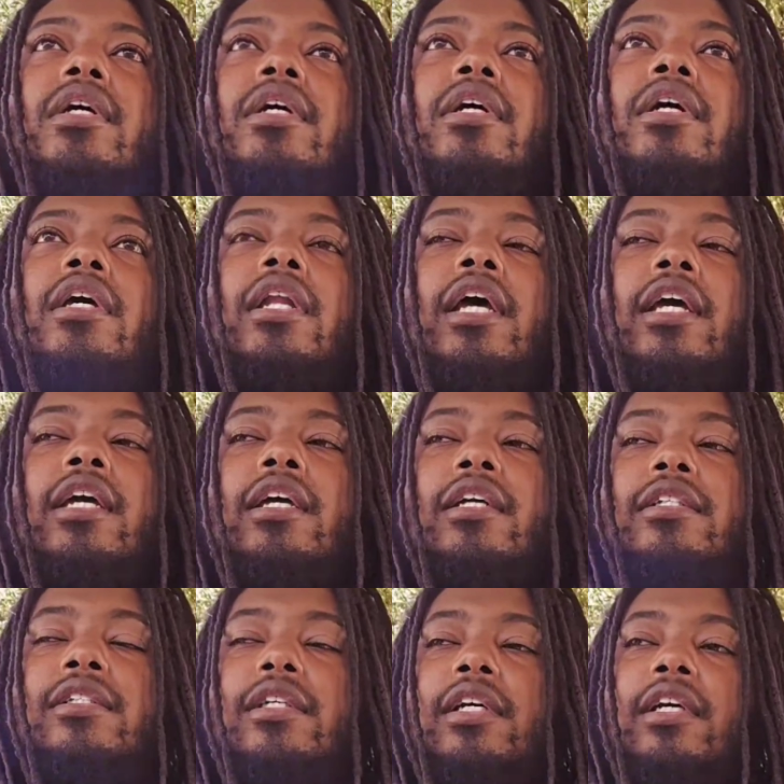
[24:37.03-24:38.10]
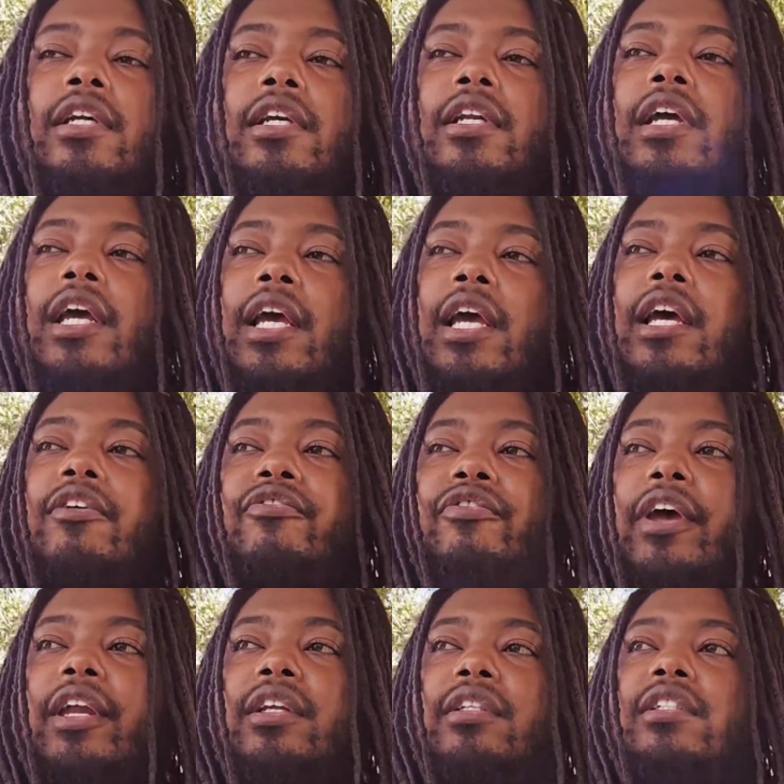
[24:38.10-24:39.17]
Like a son cannot have
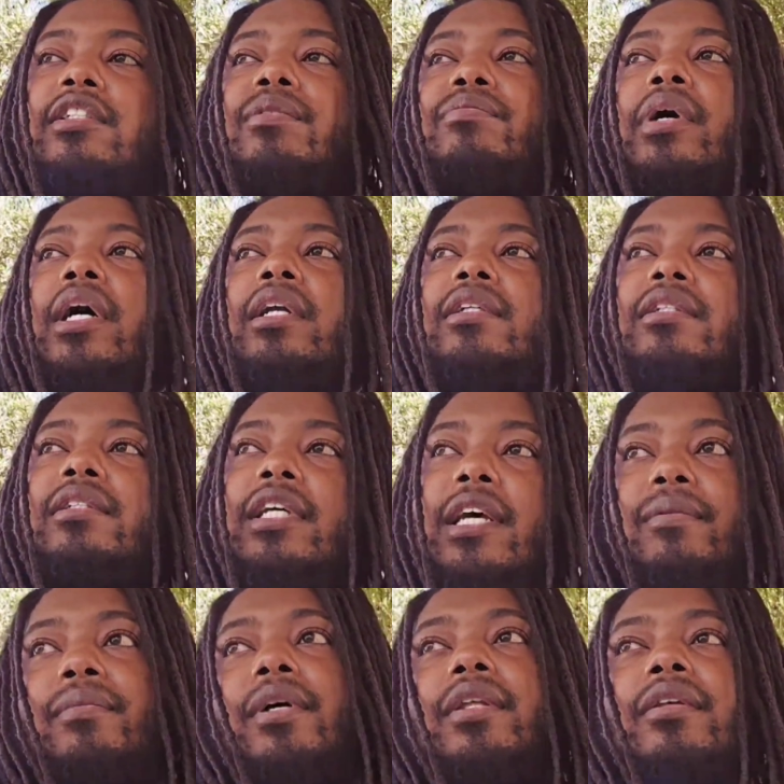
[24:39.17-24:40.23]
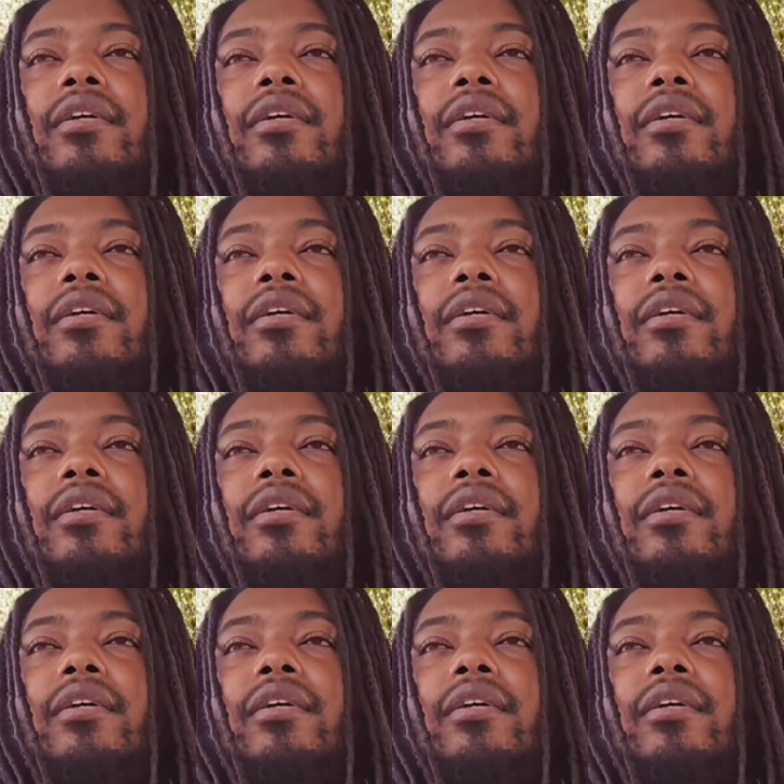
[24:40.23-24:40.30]
fantasies about his stepmother.